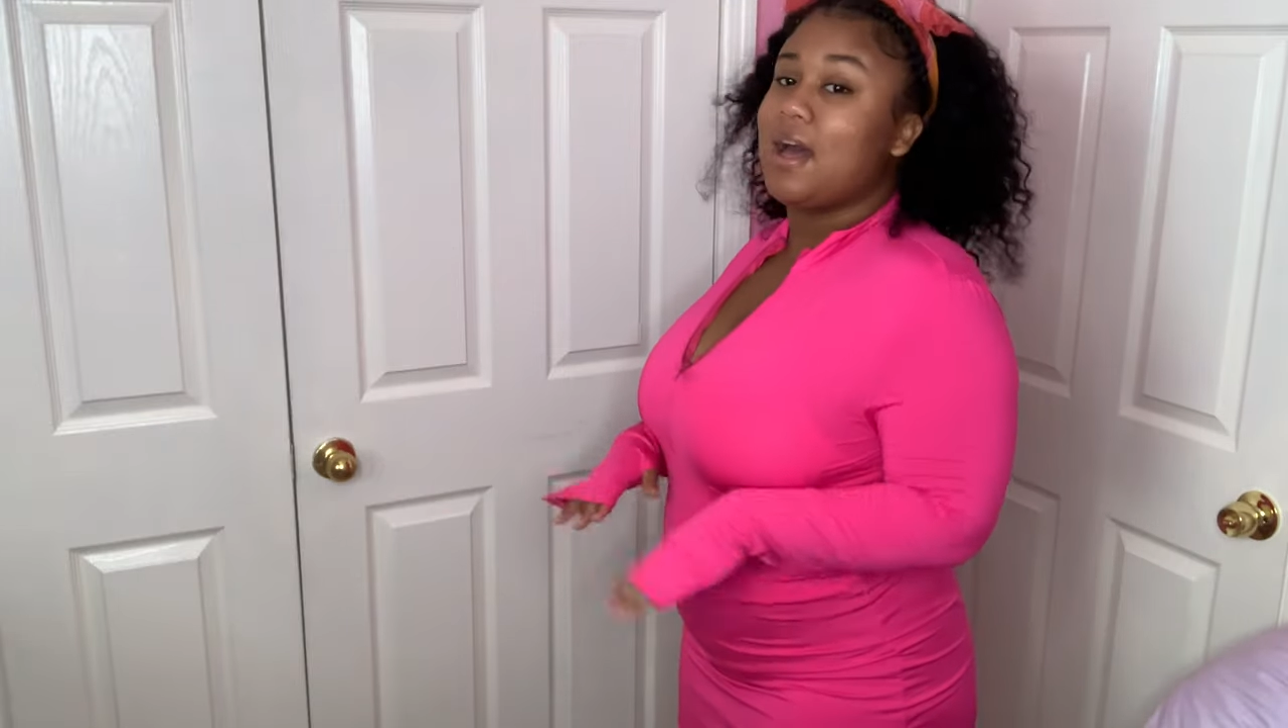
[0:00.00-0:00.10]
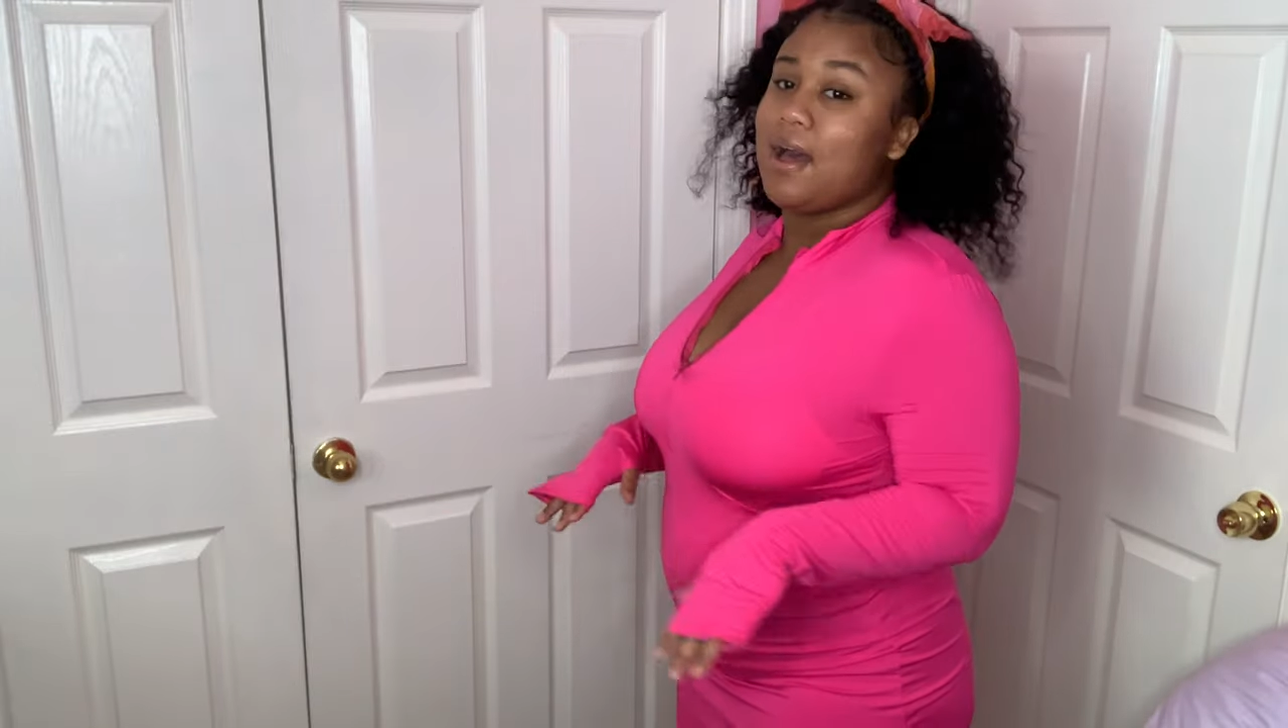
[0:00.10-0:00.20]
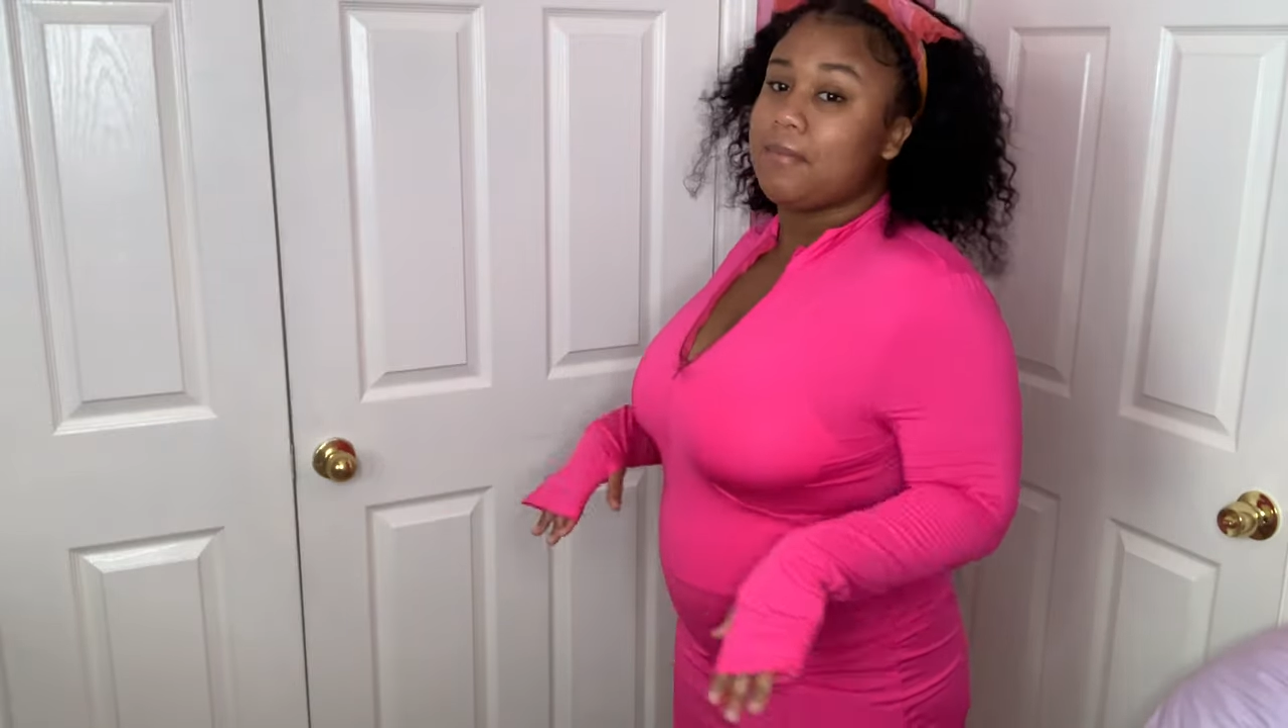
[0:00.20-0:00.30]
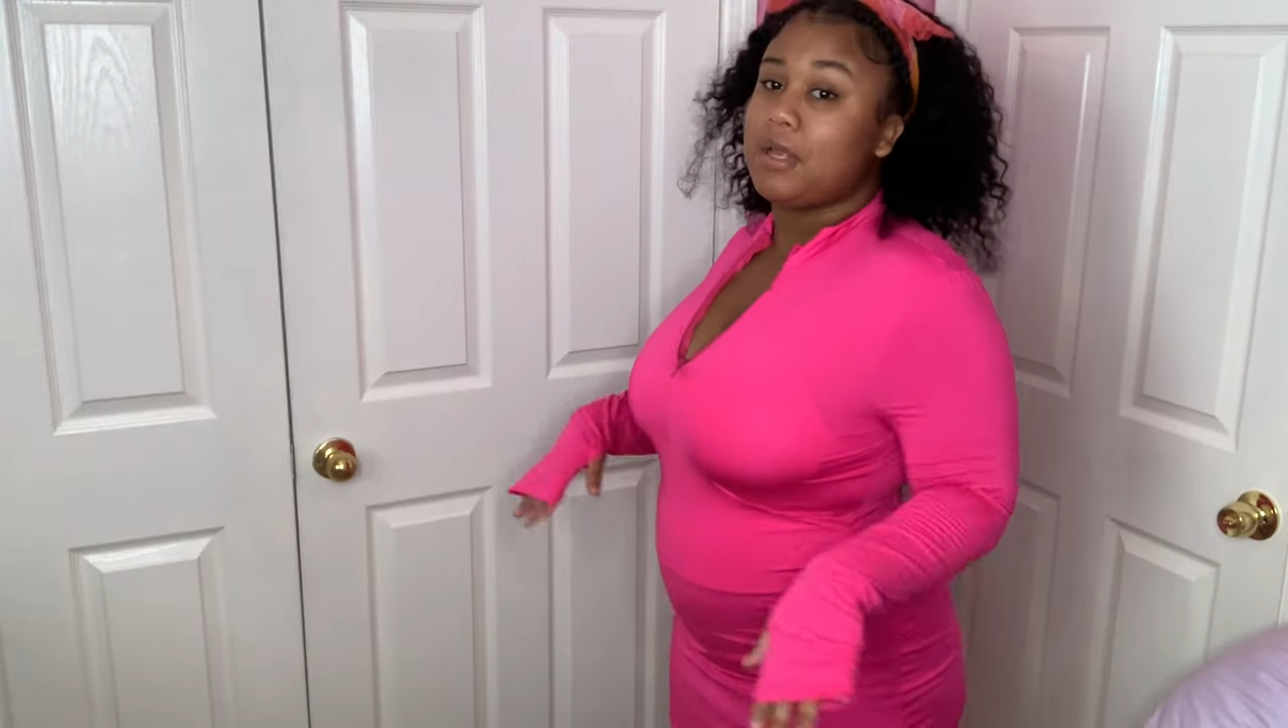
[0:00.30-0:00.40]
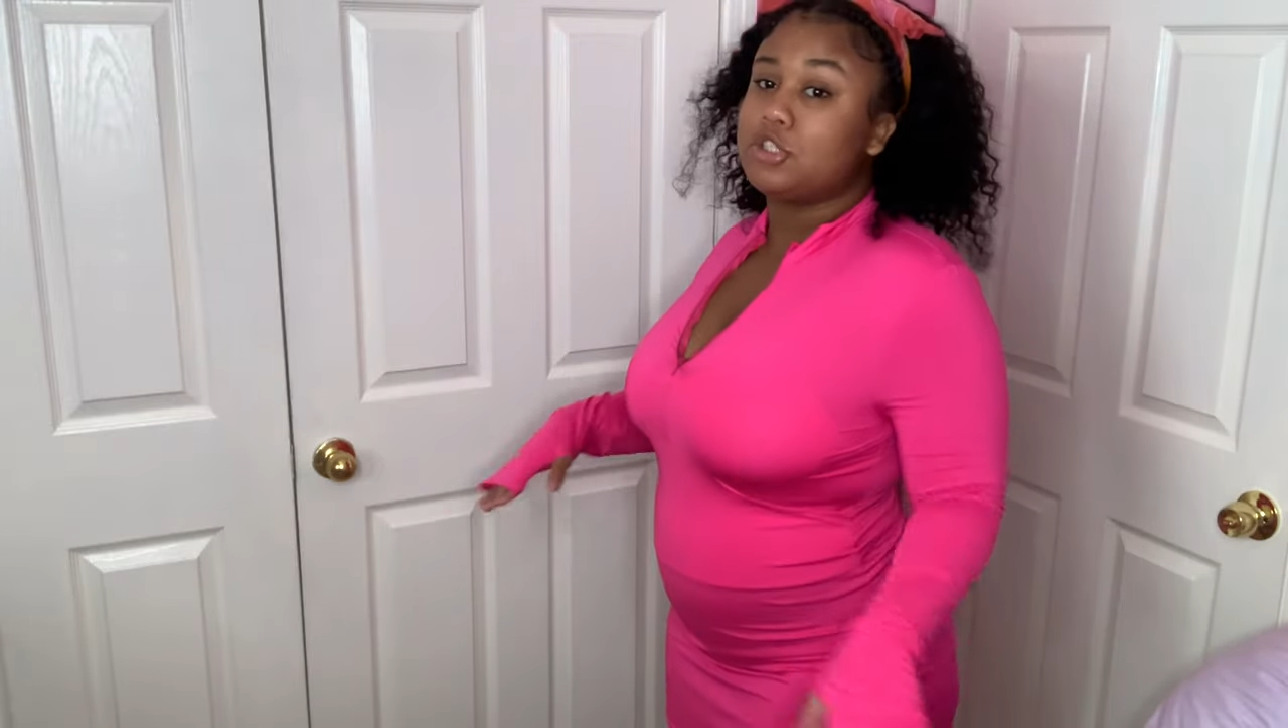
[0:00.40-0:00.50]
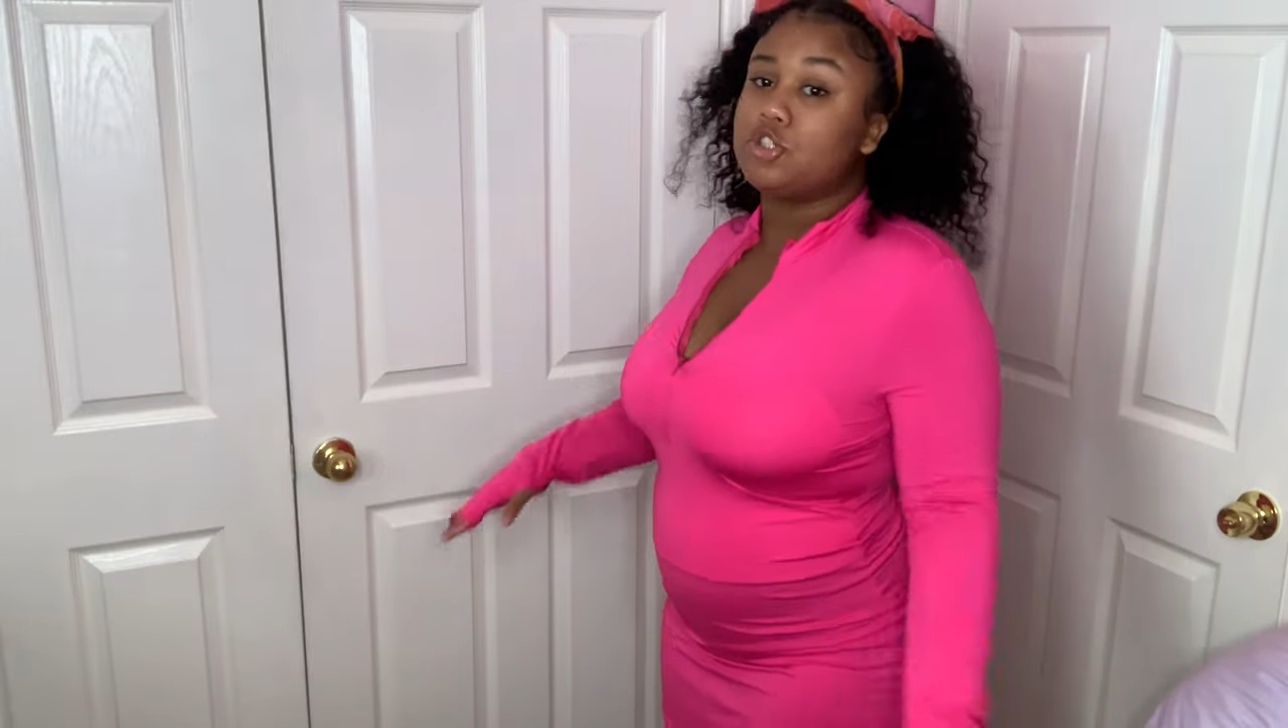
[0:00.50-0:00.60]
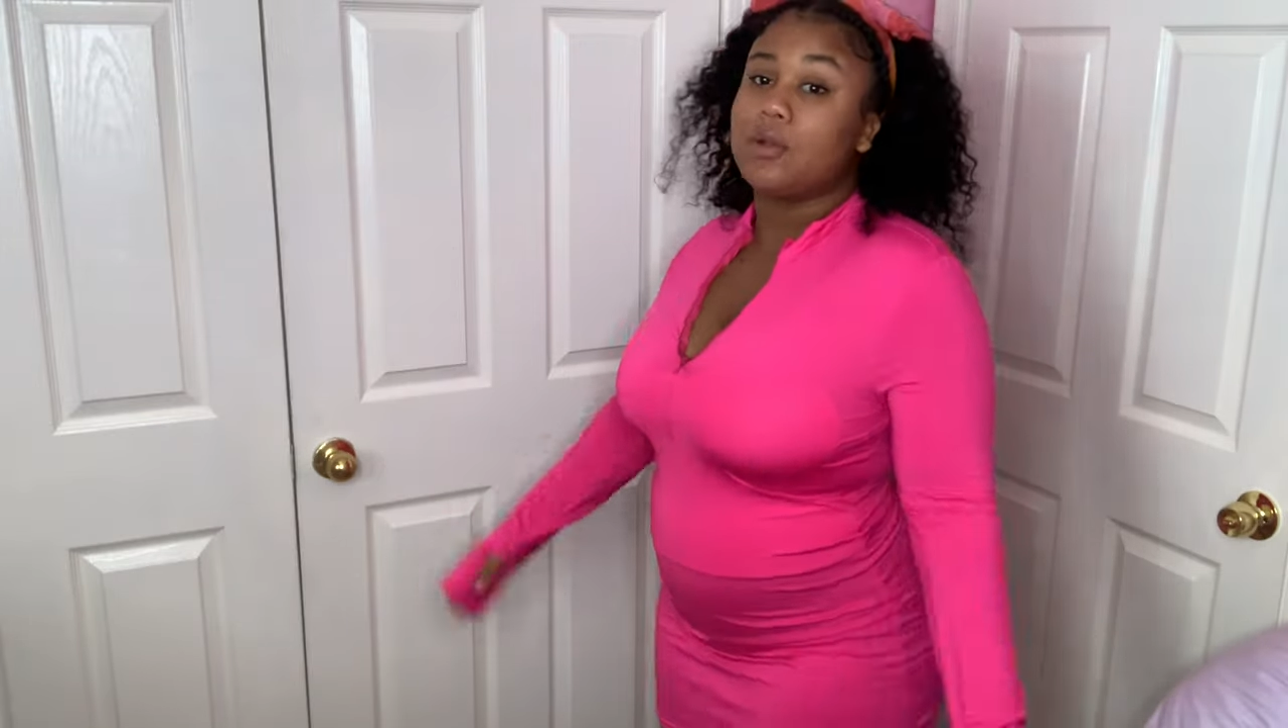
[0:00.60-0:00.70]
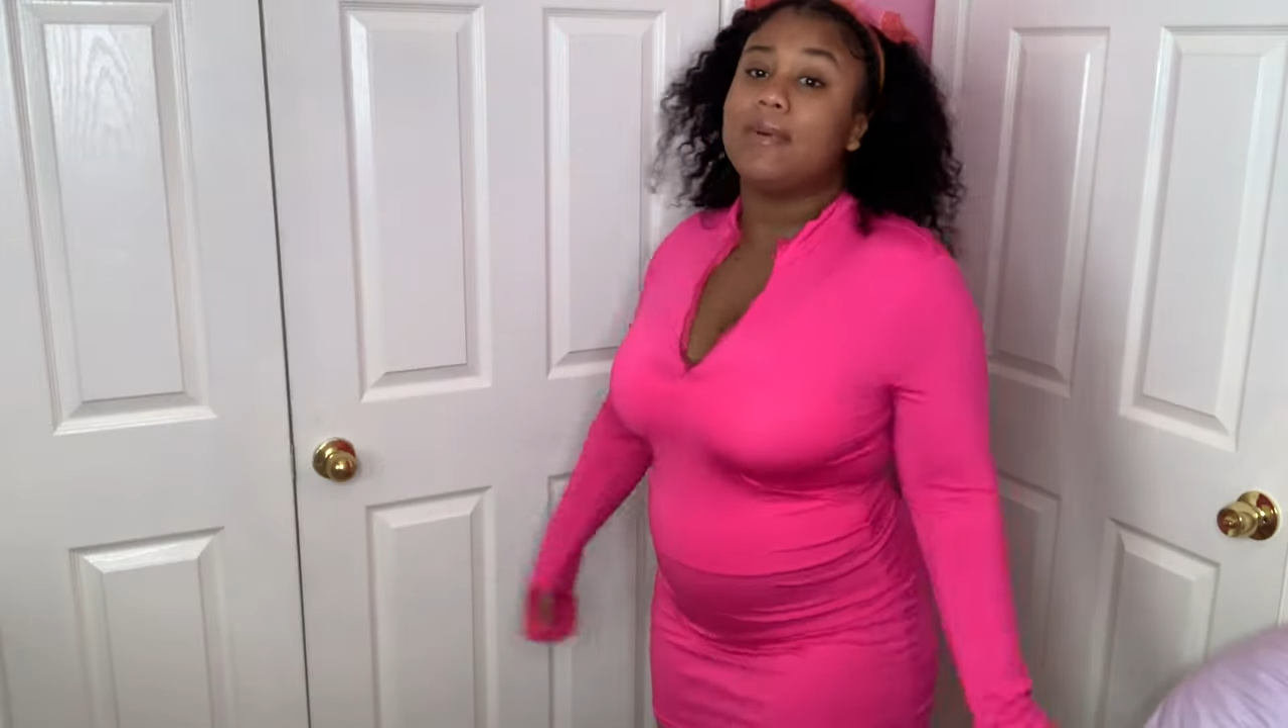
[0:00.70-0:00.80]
I'm not sure,